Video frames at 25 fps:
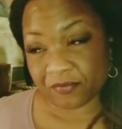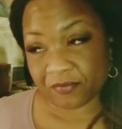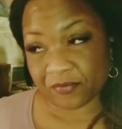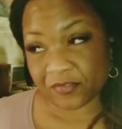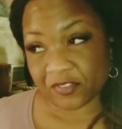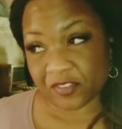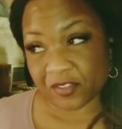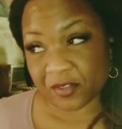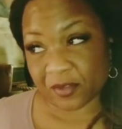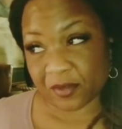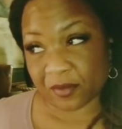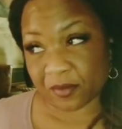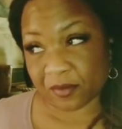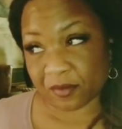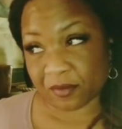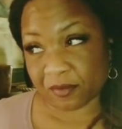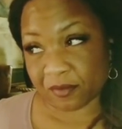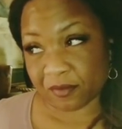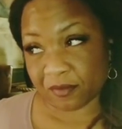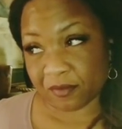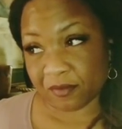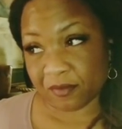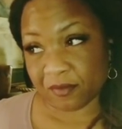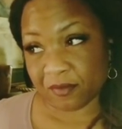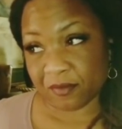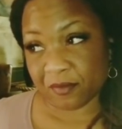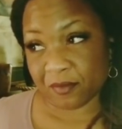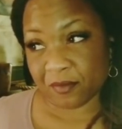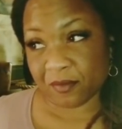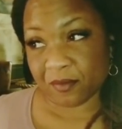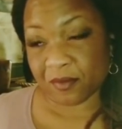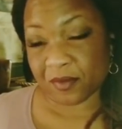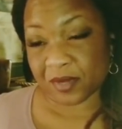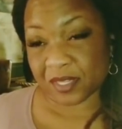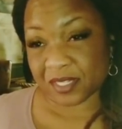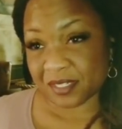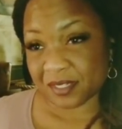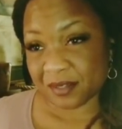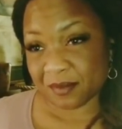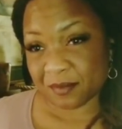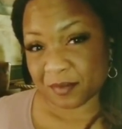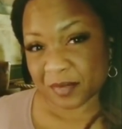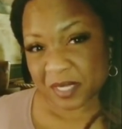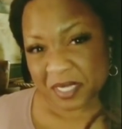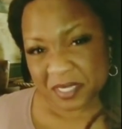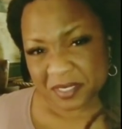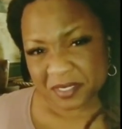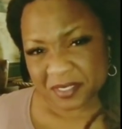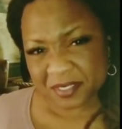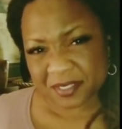So, what
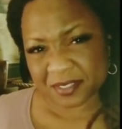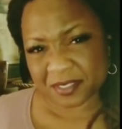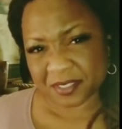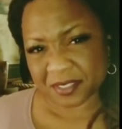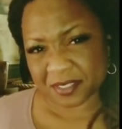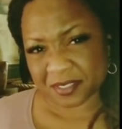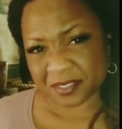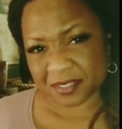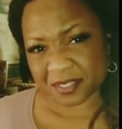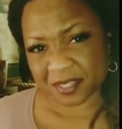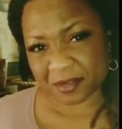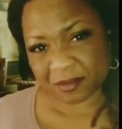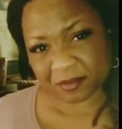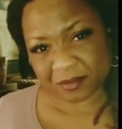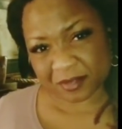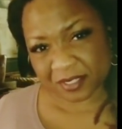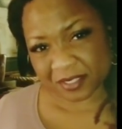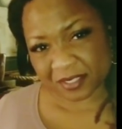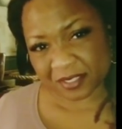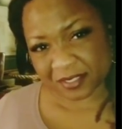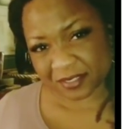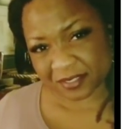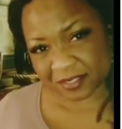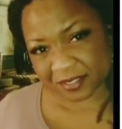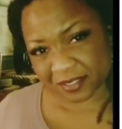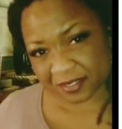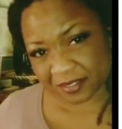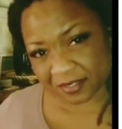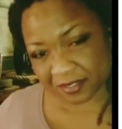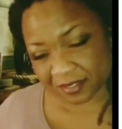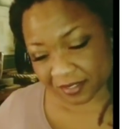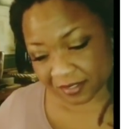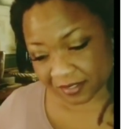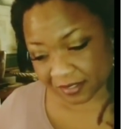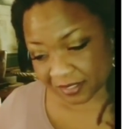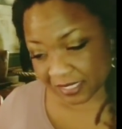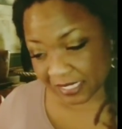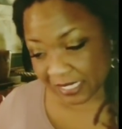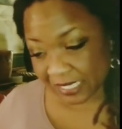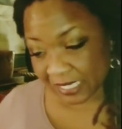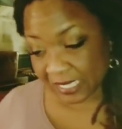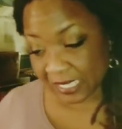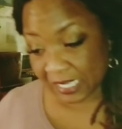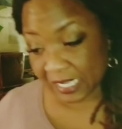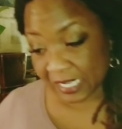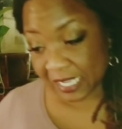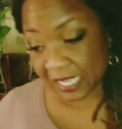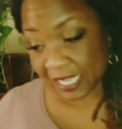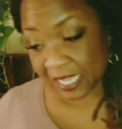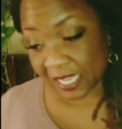message is that really sending?
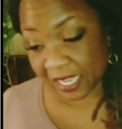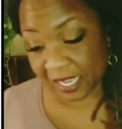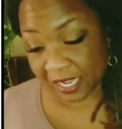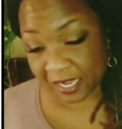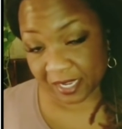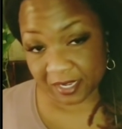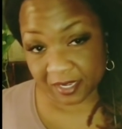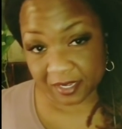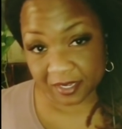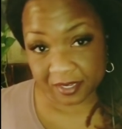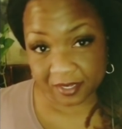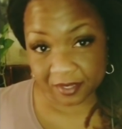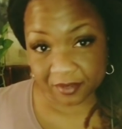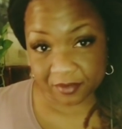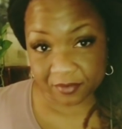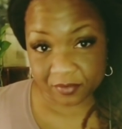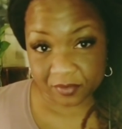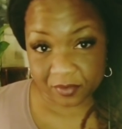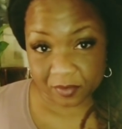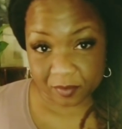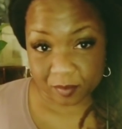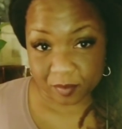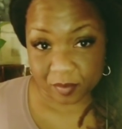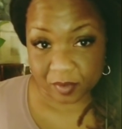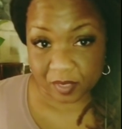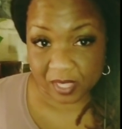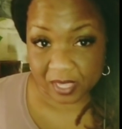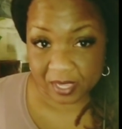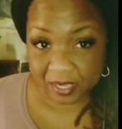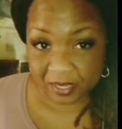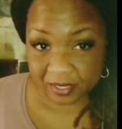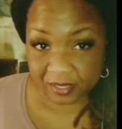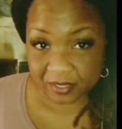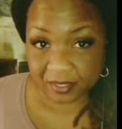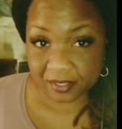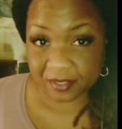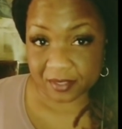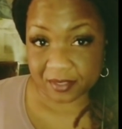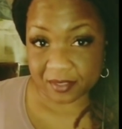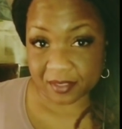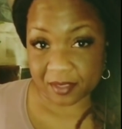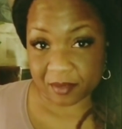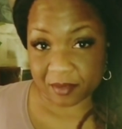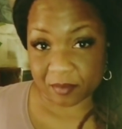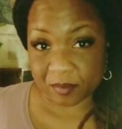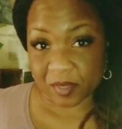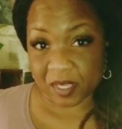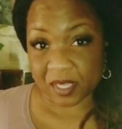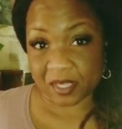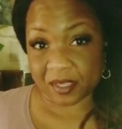Hey, if you're black,
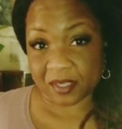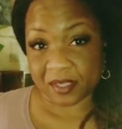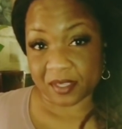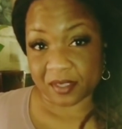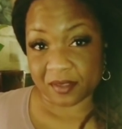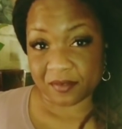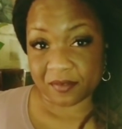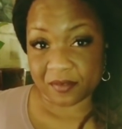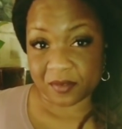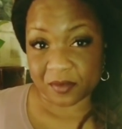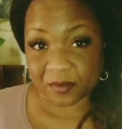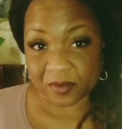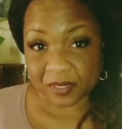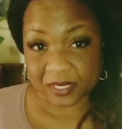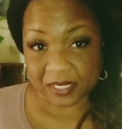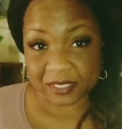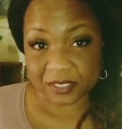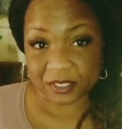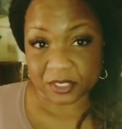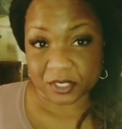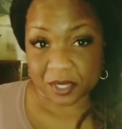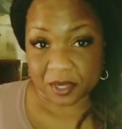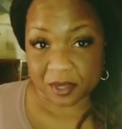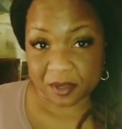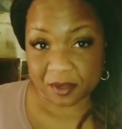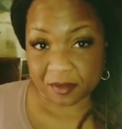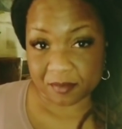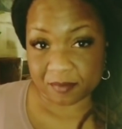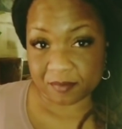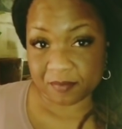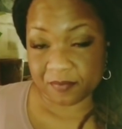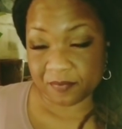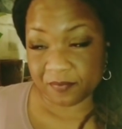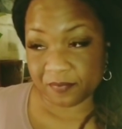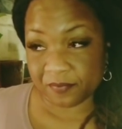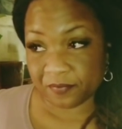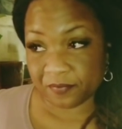they may give you a job.